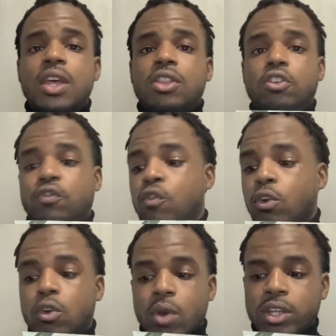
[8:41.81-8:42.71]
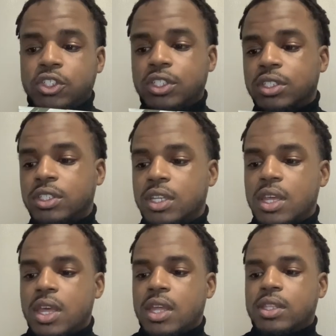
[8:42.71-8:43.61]
there's 4 questions
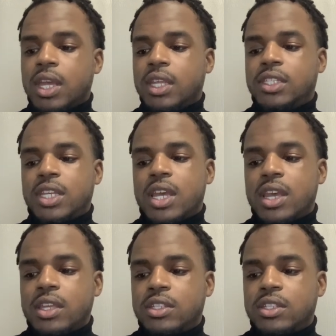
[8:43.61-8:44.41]
that he says